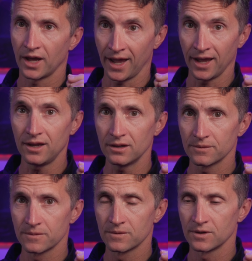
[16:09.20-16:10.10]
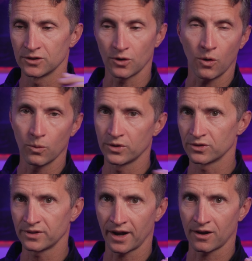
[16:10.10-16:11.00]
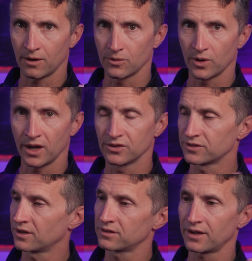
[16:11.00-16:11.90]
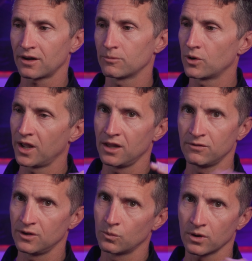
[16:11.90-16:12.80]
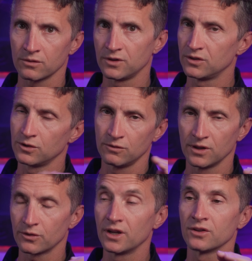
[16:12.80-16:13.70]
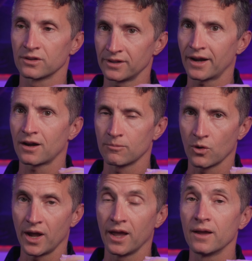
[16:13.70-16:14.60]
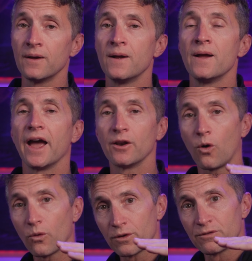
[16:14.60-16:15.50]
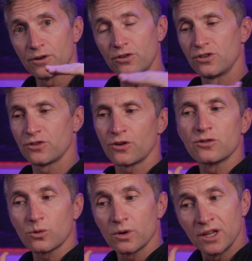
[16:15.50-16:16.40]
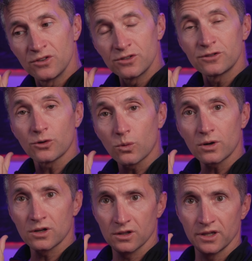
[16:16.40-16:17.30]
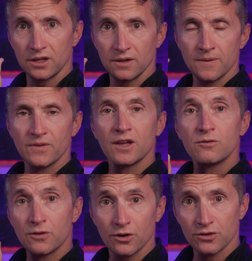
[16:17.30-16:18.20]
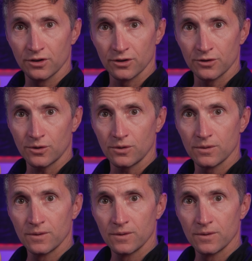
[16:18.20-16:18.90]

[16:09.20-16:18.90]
A. It's always attack combo A. It's not attack combo A, V1, V2, V3. It's attack combo A. And all the versions are stored historically in version control.